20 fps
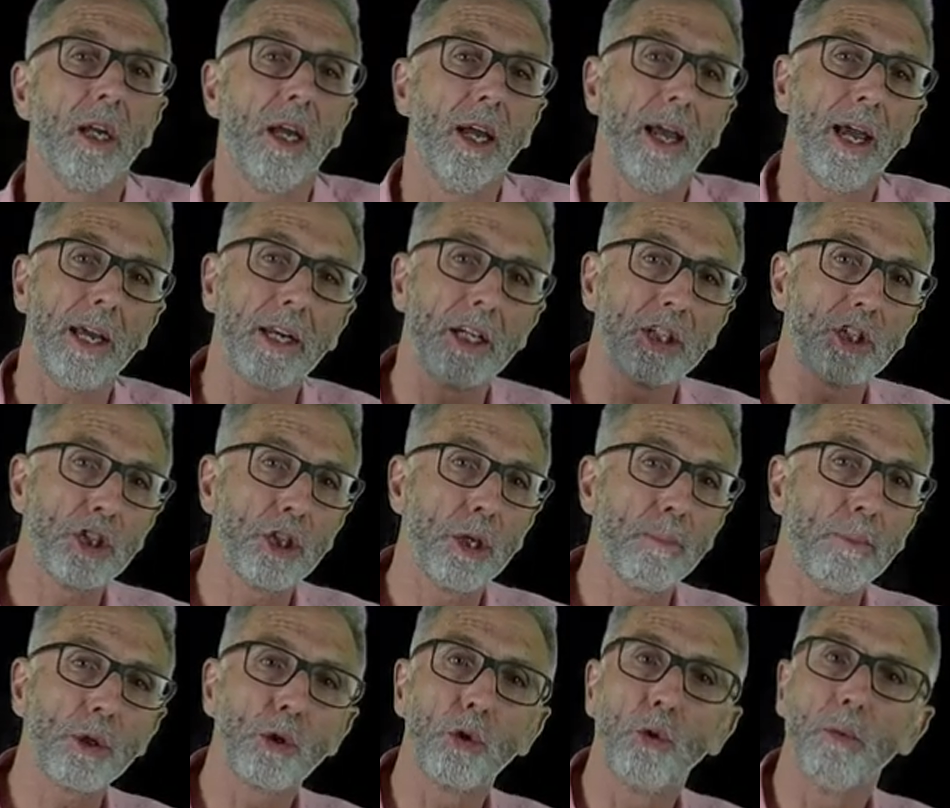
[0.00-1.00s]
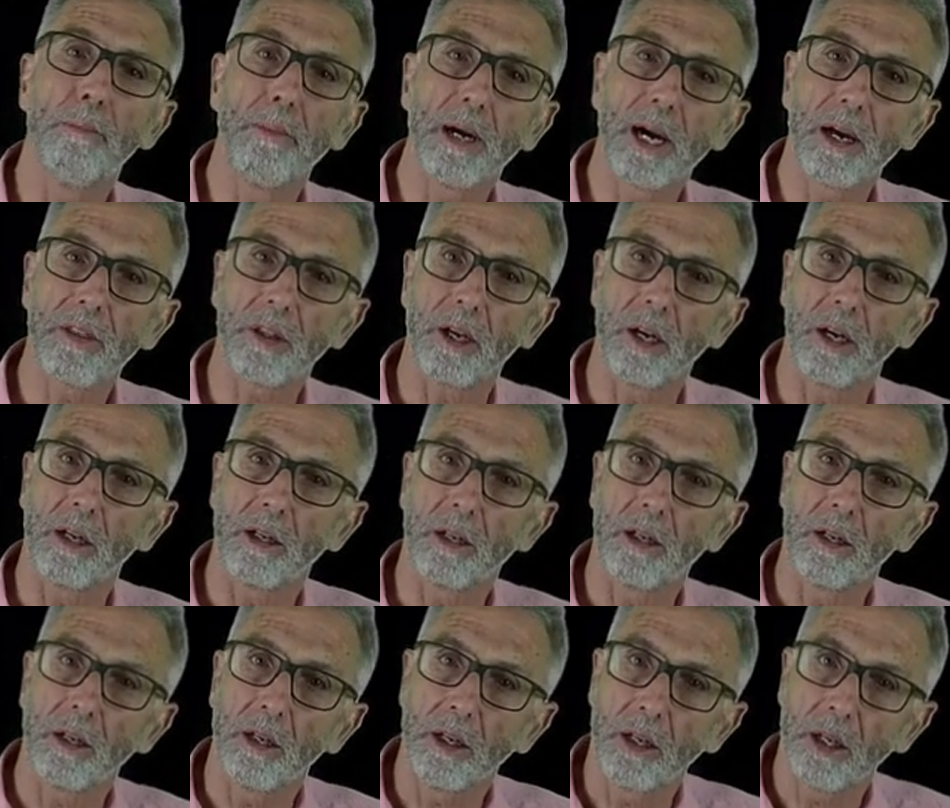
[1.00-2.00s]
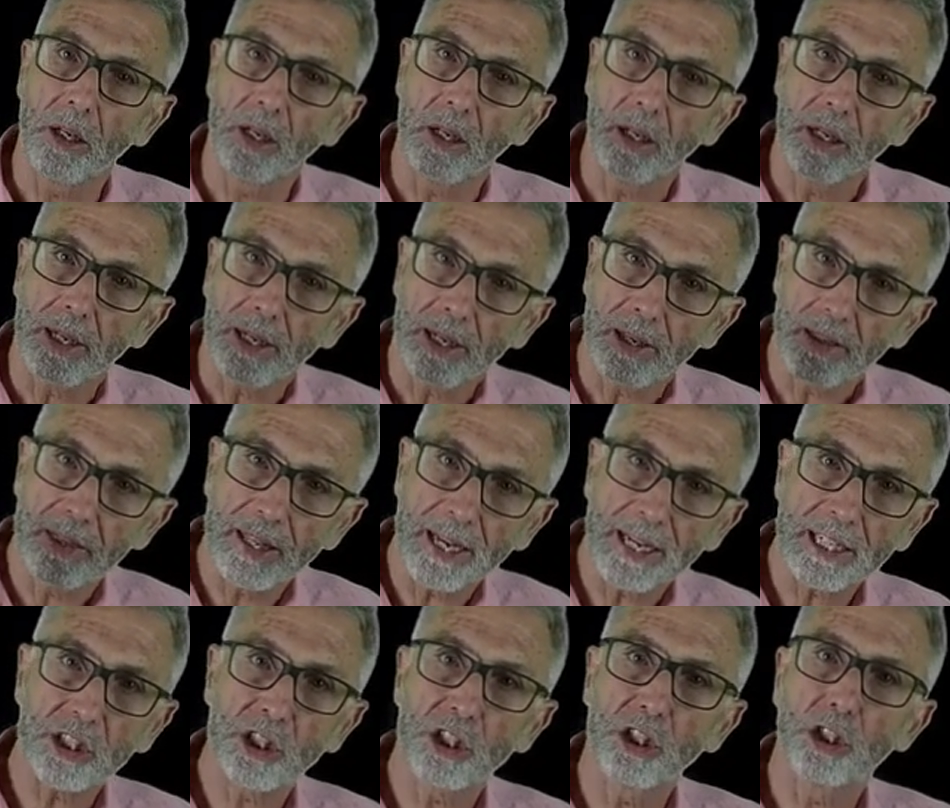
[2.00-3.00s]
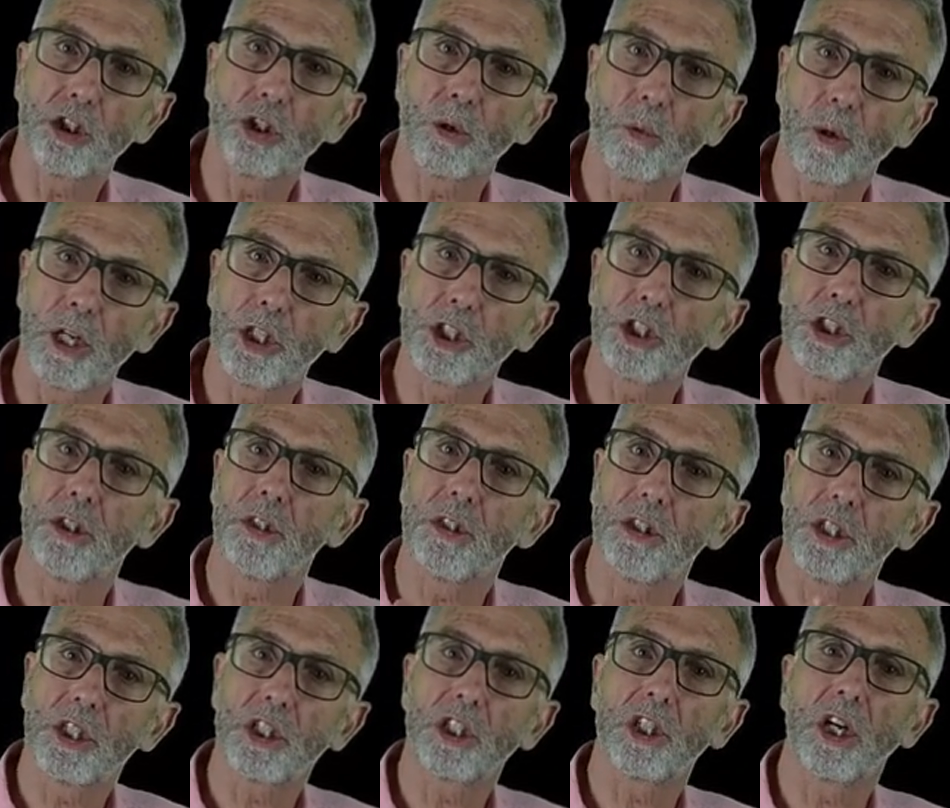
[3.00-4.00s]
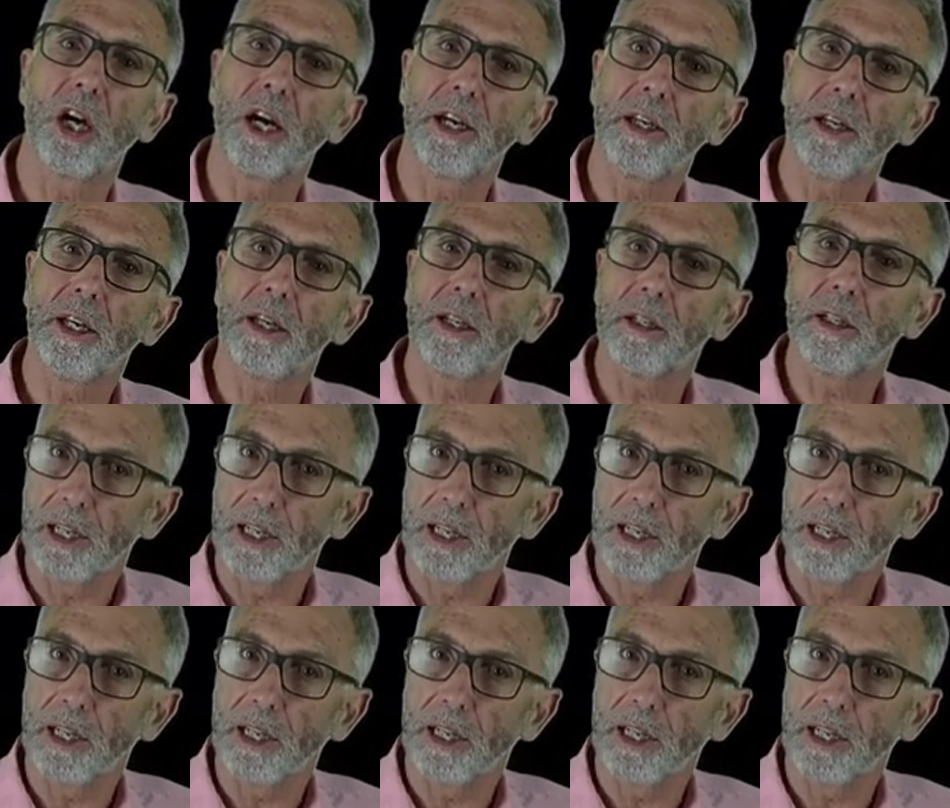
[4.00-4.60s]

And a typical mother in that situation deciding